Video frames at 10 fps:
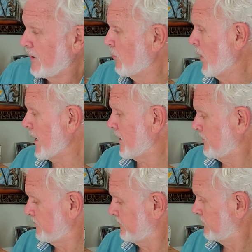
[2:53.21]

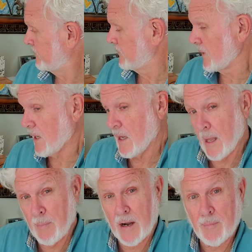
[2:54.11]
Fenwick,
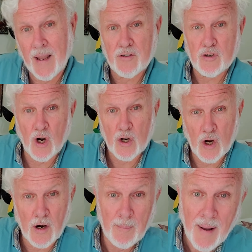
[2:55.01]
I better make sure
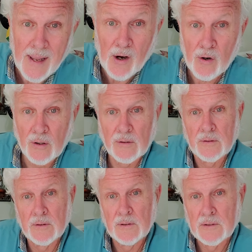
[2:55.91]
you're a male
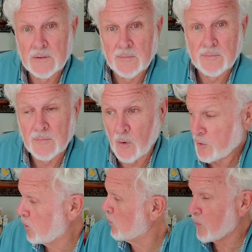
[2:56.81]
or
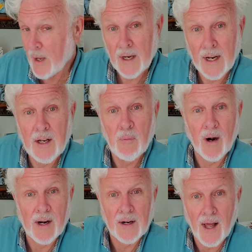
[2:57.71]
you won't get
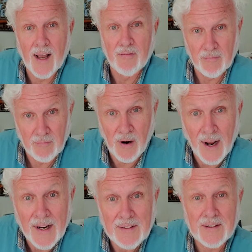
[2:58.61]
anywhere in life,
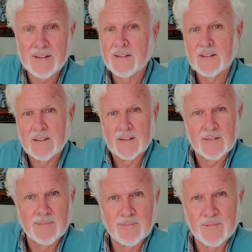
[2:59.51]
right?
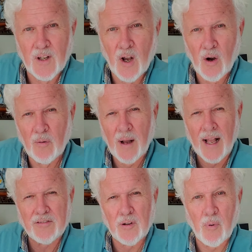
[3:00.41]
No,
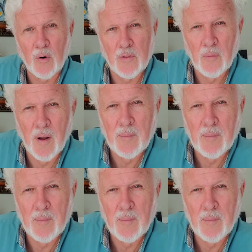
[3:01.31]
I support the